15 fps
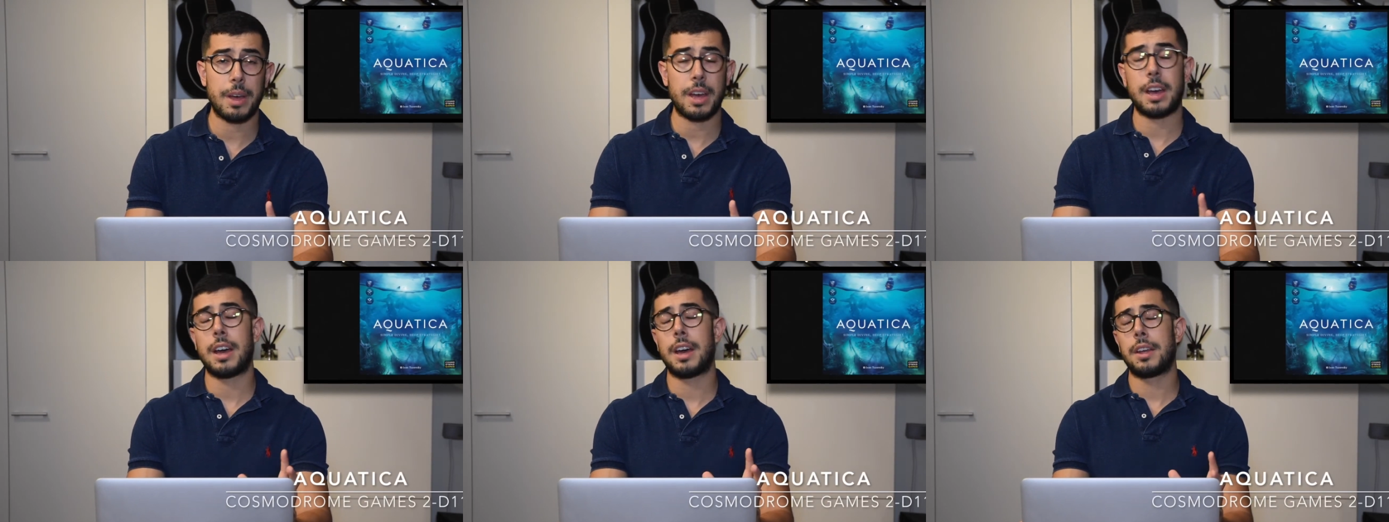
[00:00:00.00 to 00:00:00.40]

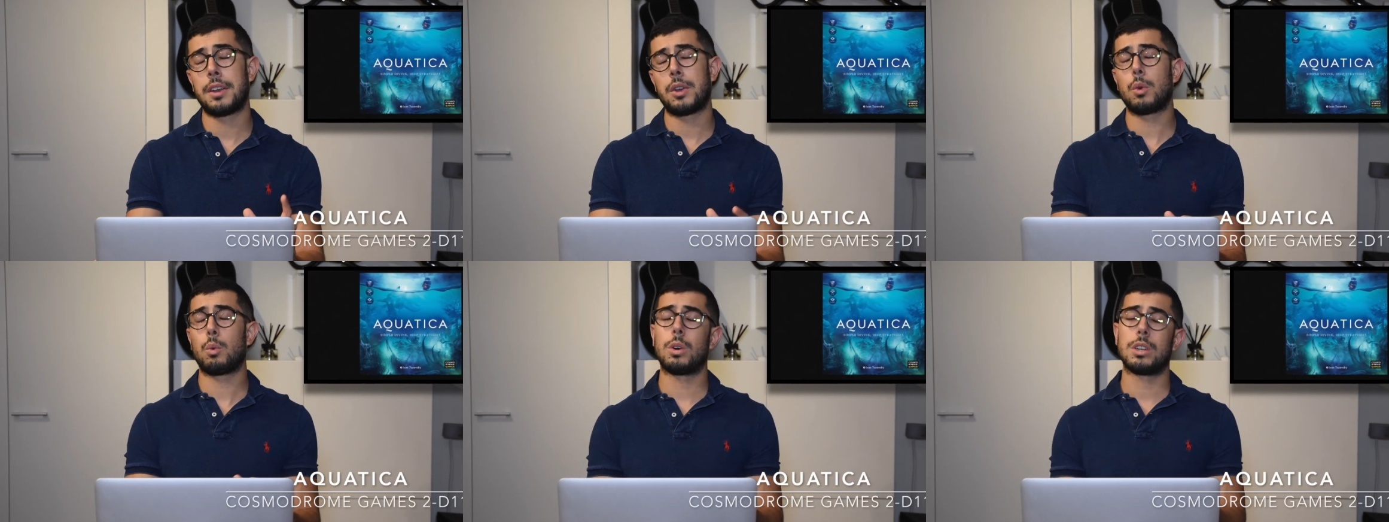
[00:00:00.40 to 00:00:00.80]

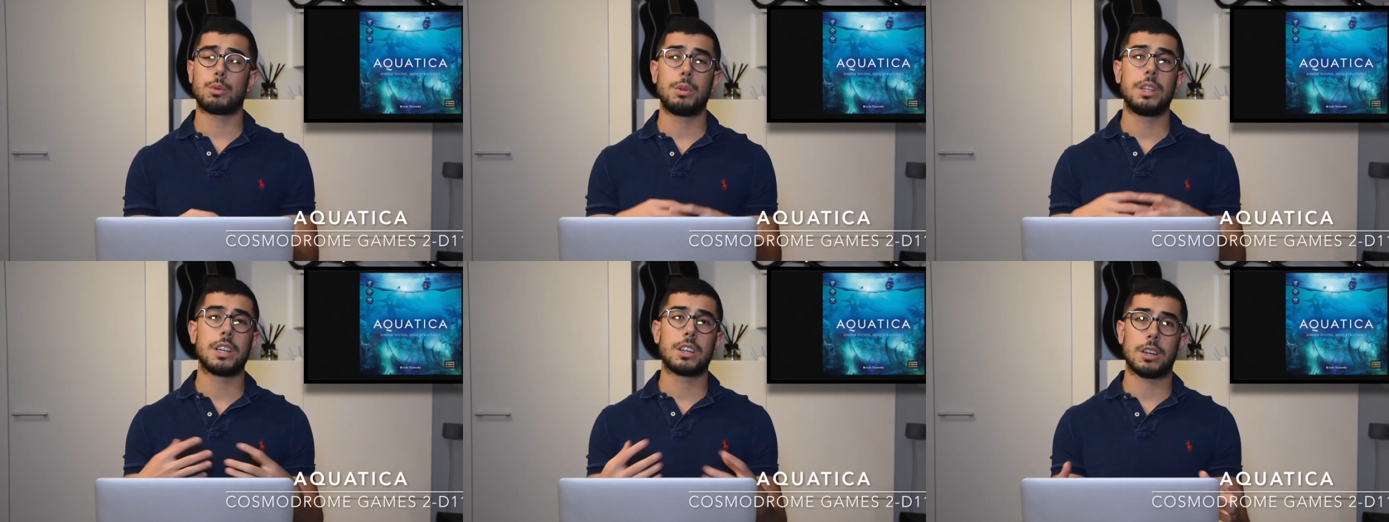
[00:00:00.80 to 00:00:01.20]
and what
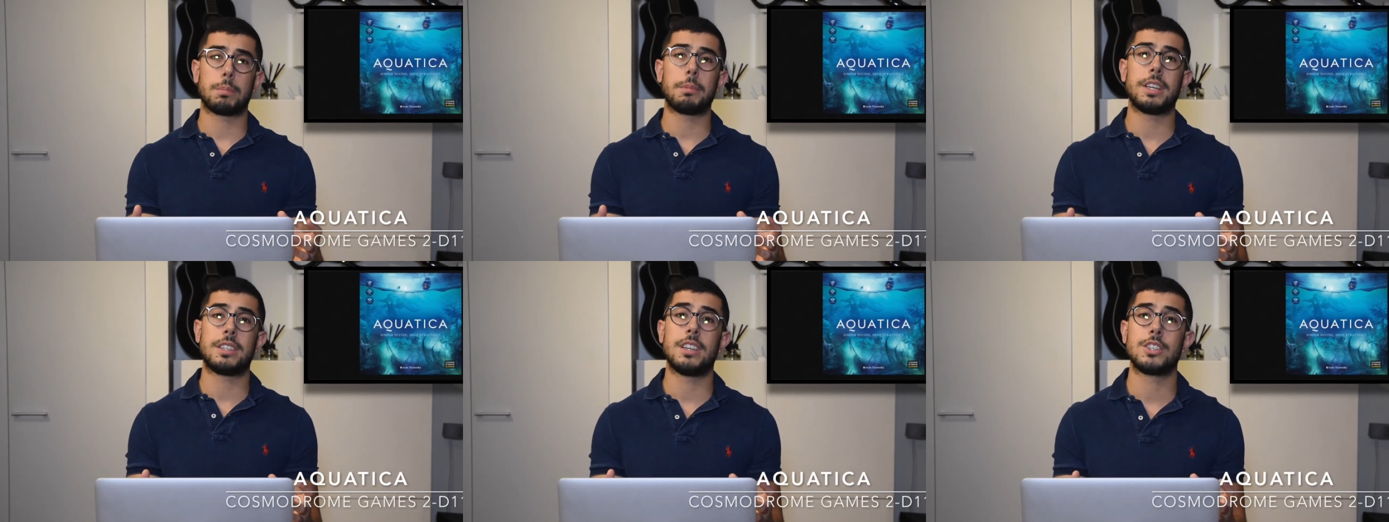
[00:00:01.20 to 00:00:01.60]
really caught
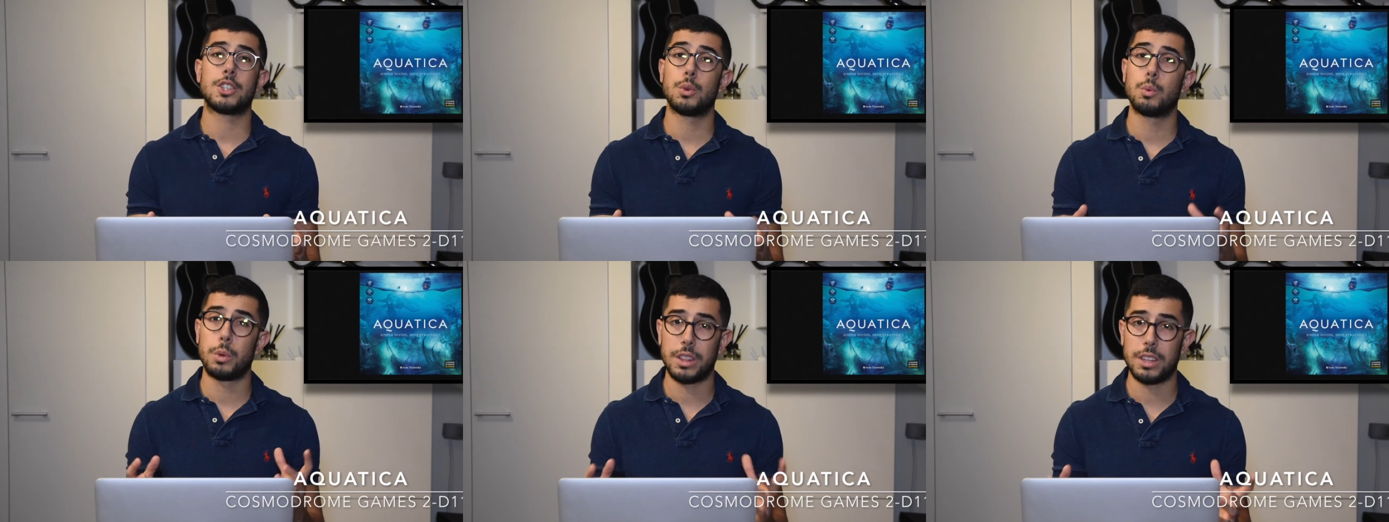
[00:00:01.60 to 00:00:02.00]
my
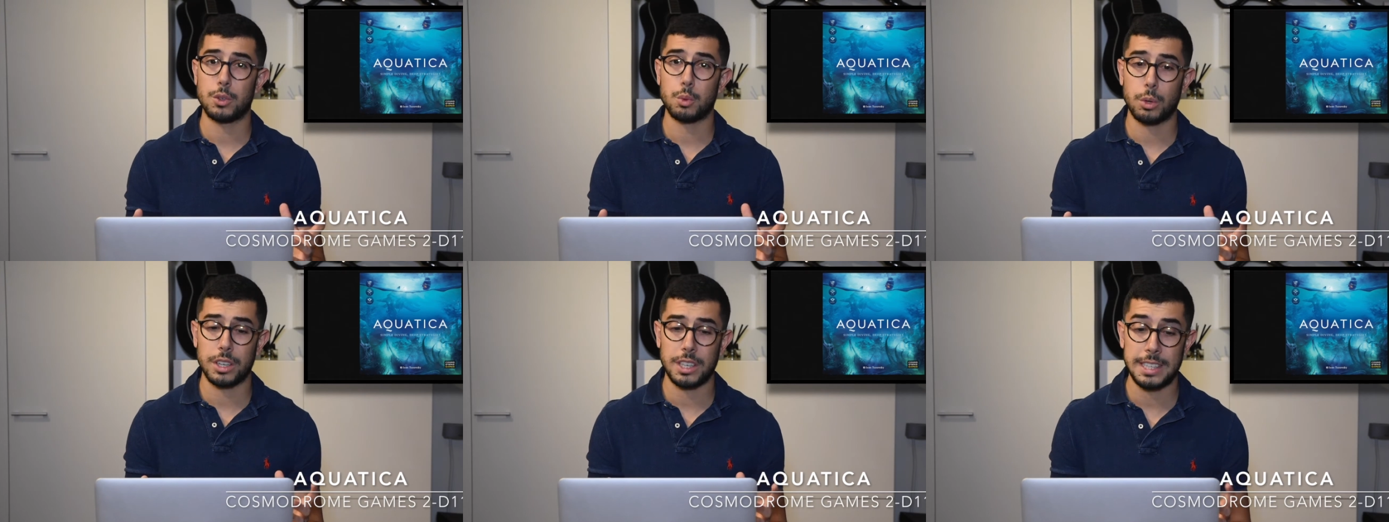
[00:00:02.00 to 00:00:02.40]
attention with this
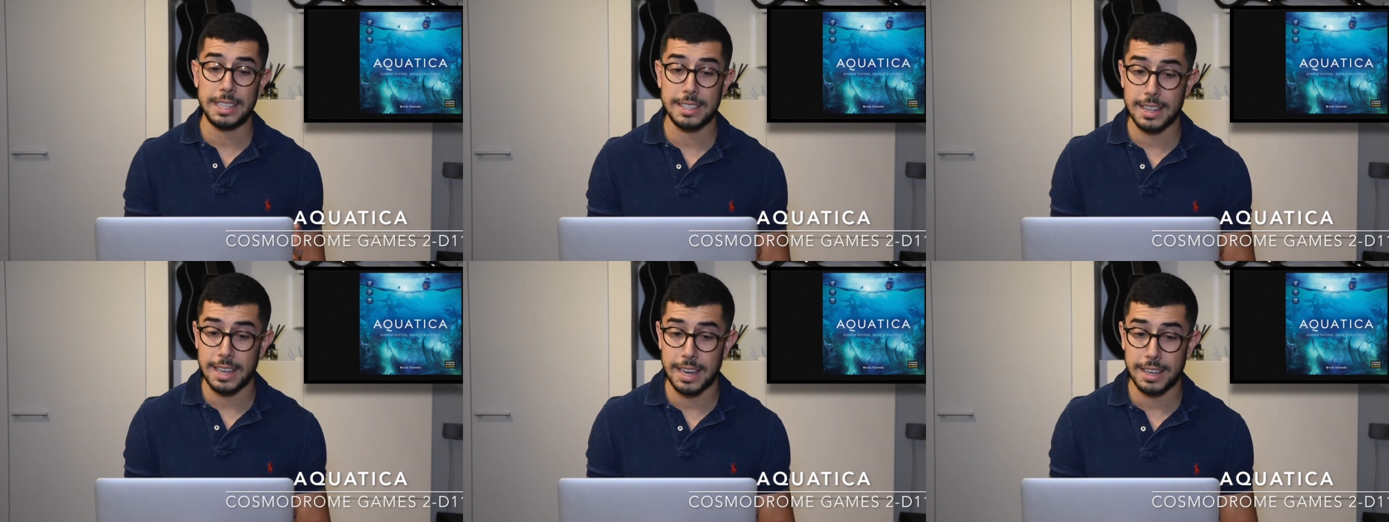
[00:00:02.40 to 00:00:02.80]
one
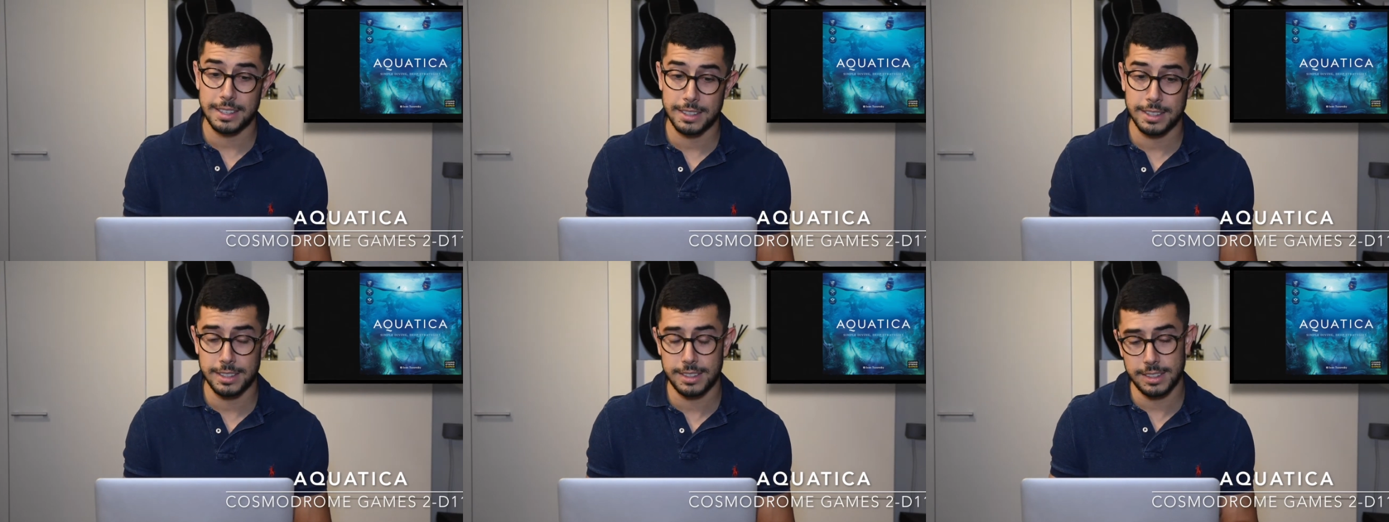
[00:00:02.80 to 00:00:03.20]
is that
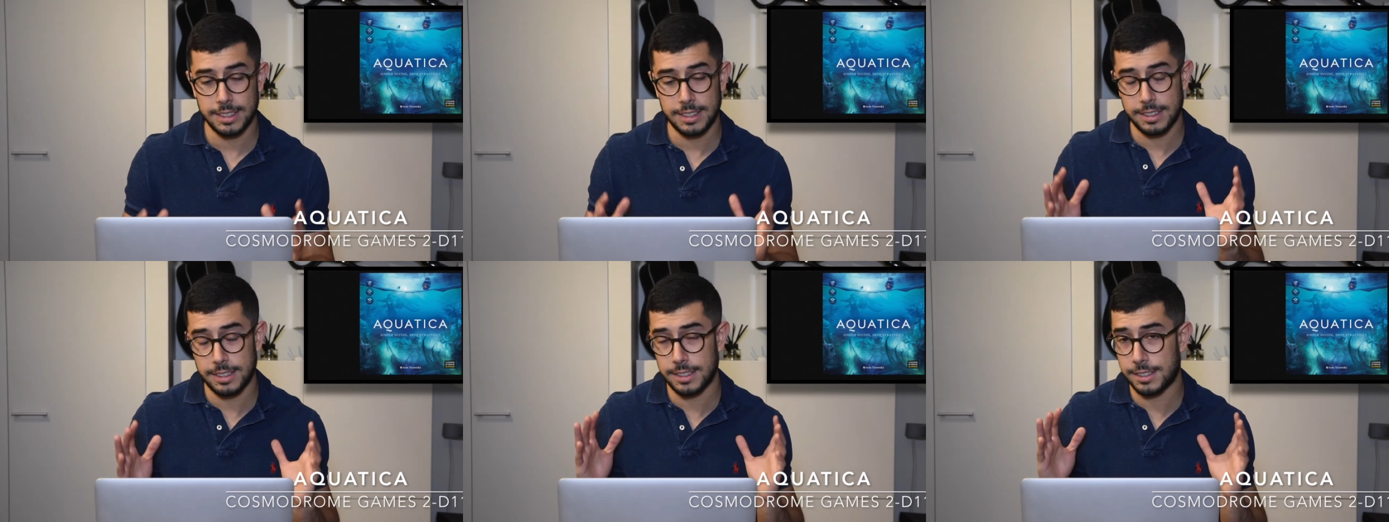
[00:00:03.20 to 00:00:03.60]
it
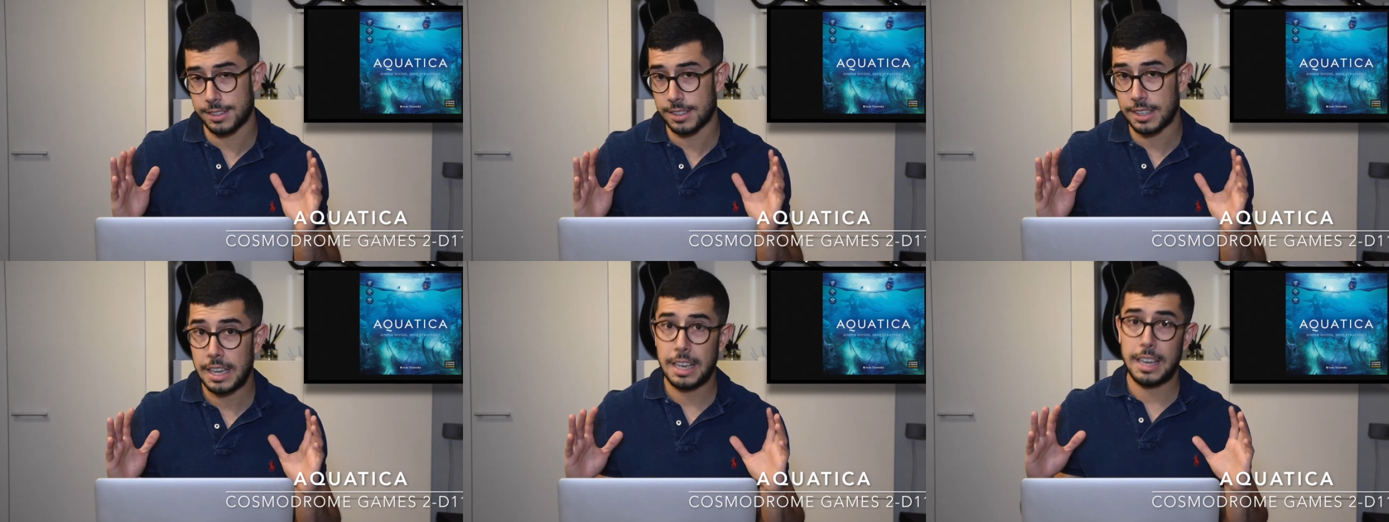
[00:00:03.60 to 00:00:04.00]

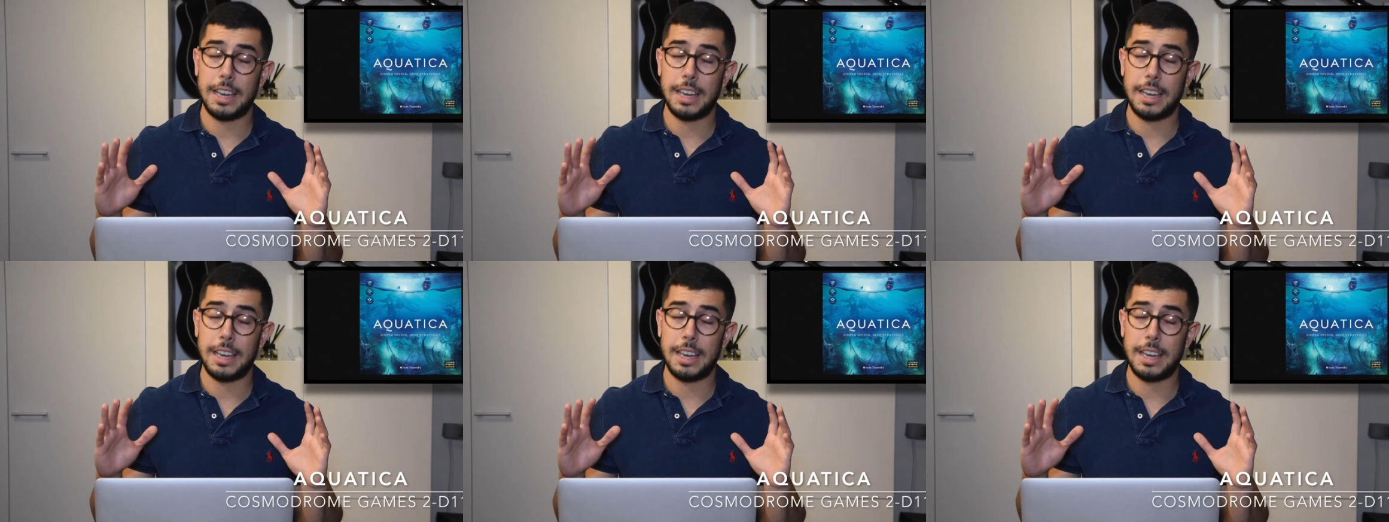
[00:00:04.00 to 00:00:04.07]
is